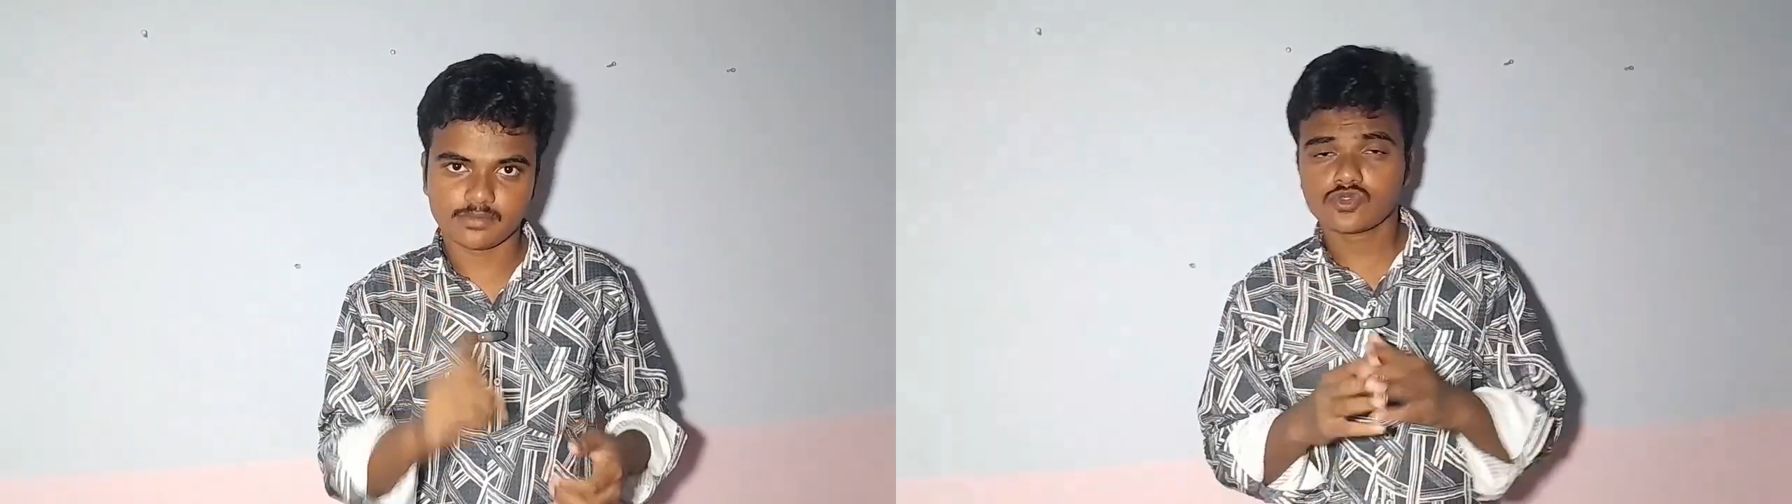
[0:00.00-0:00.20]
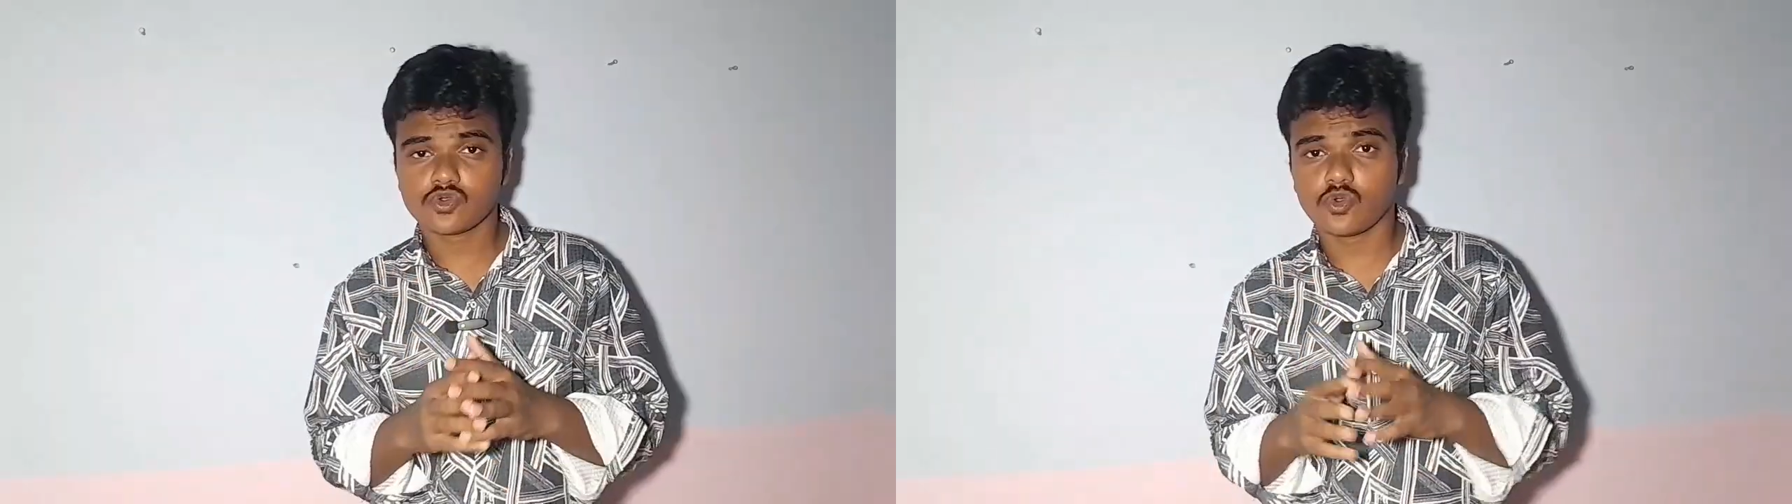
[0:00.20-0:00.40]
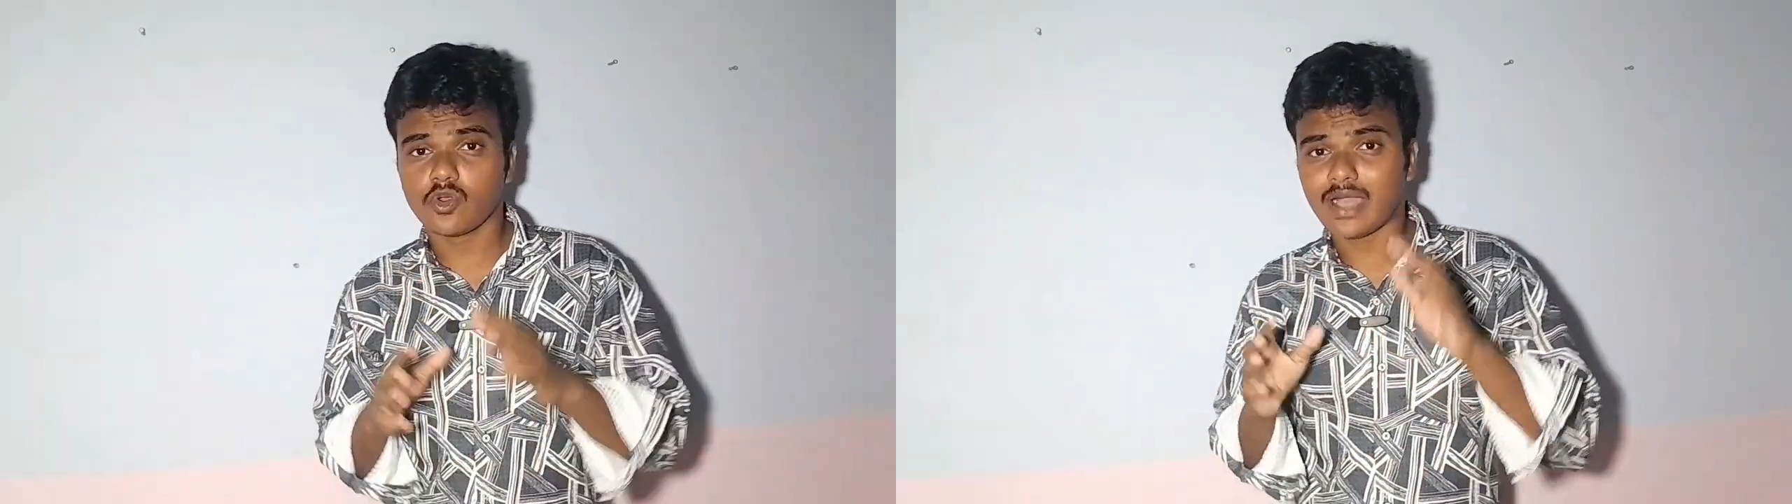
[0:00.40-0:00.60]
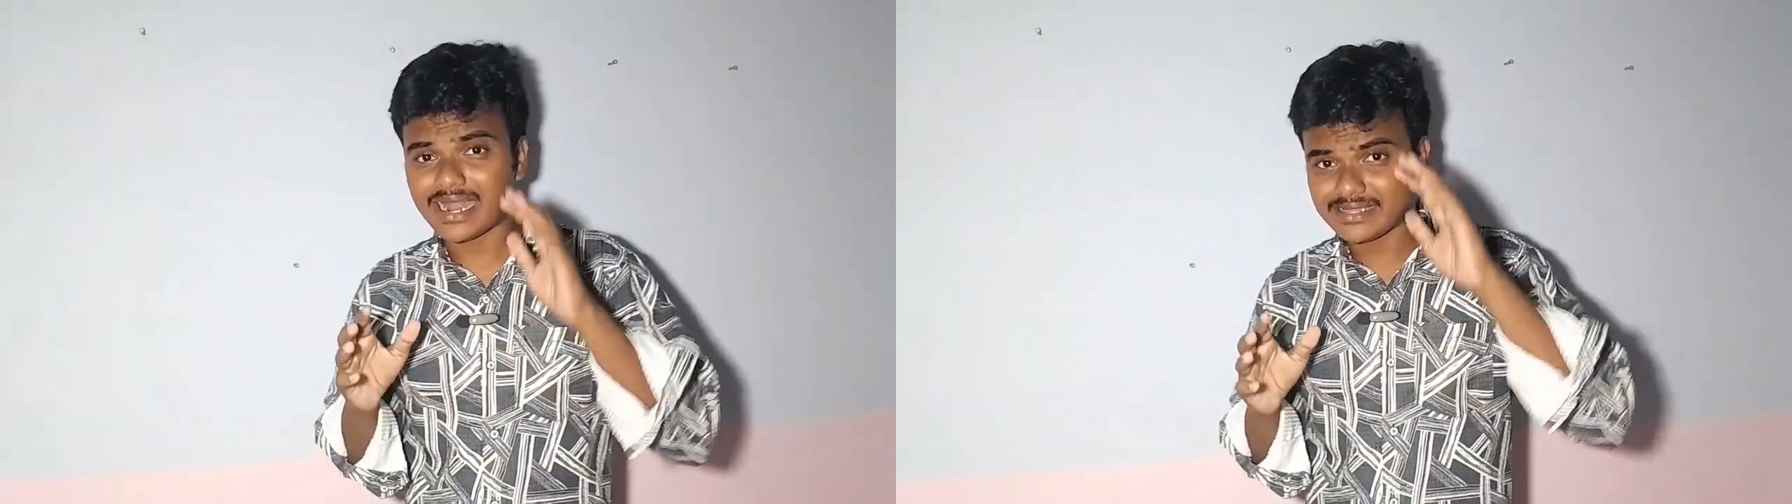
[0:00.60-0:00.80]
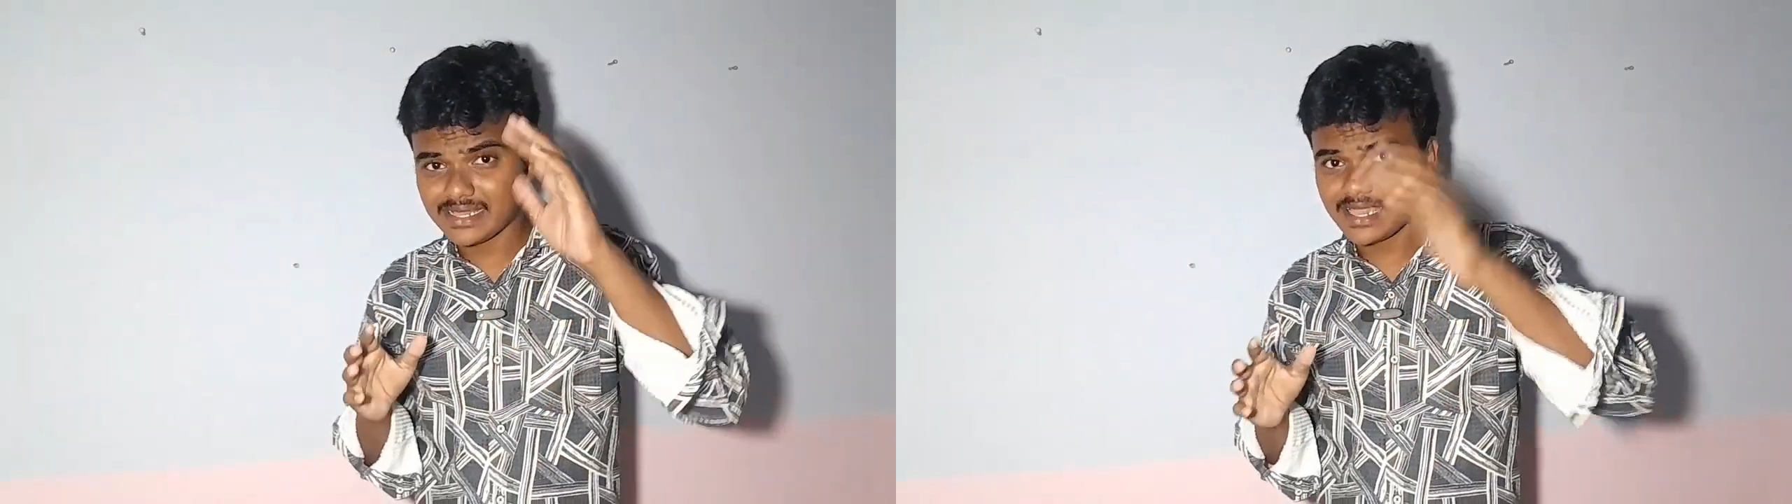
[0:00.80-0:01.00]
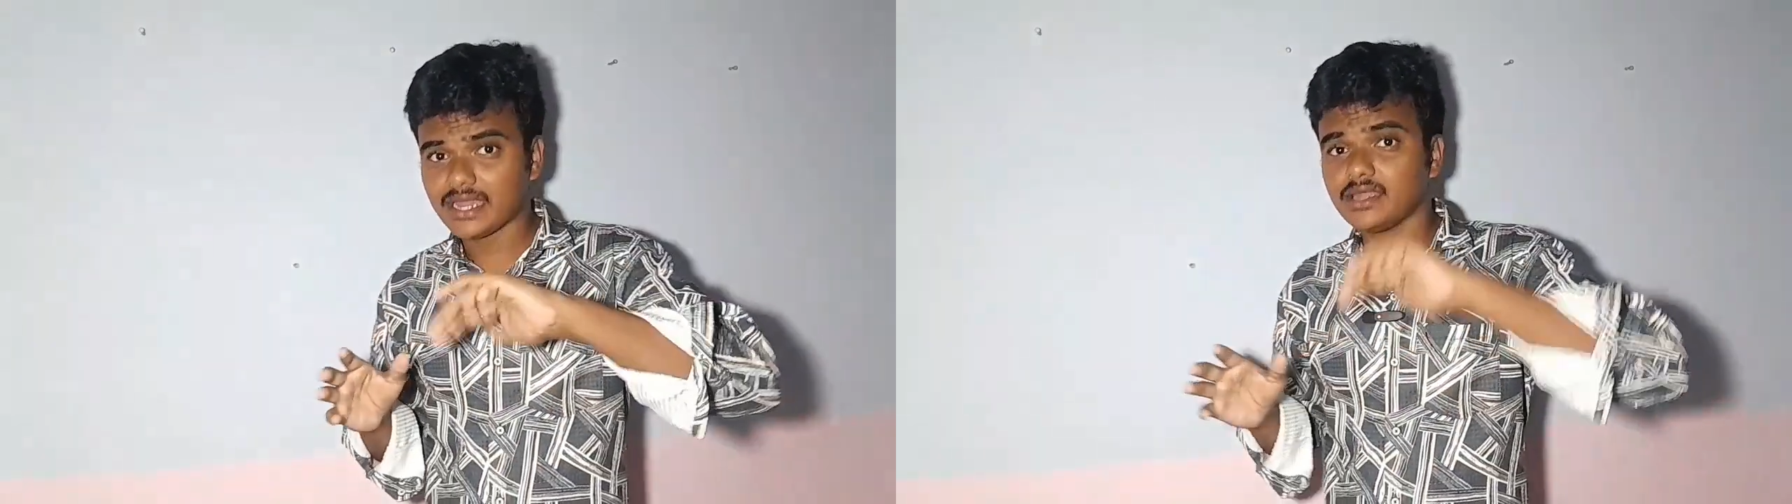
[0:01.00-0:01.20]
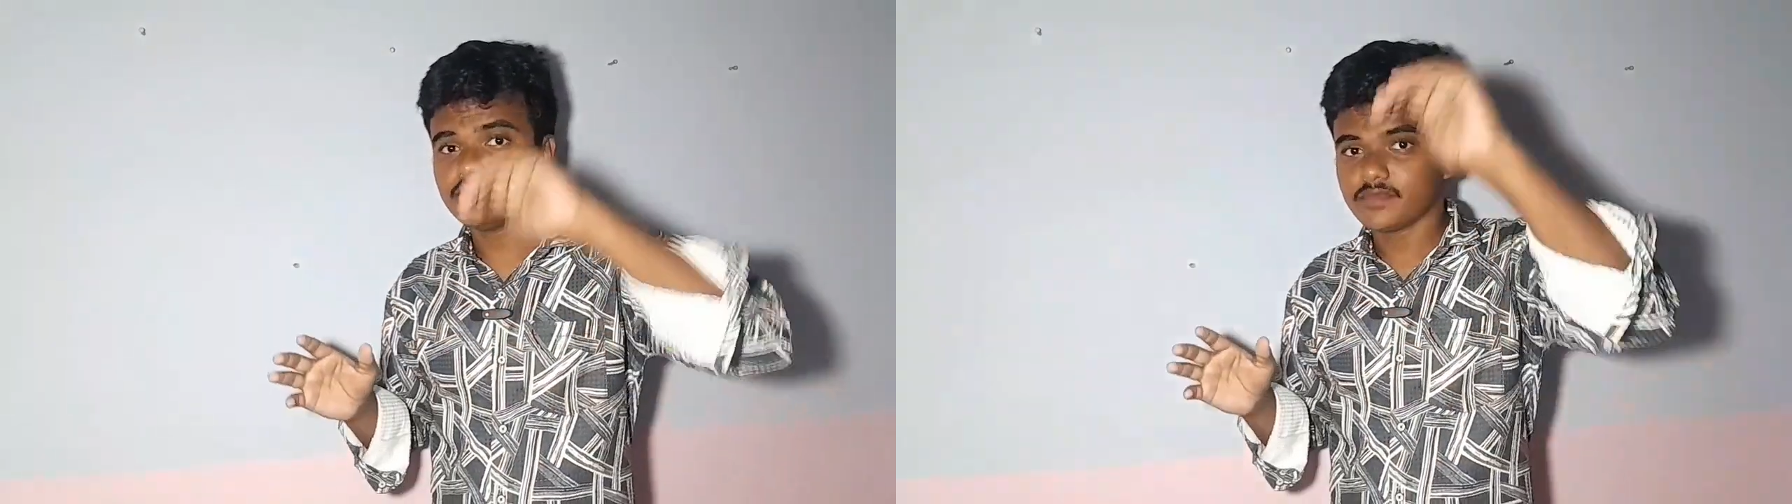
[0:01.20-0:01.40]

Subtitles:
So at the end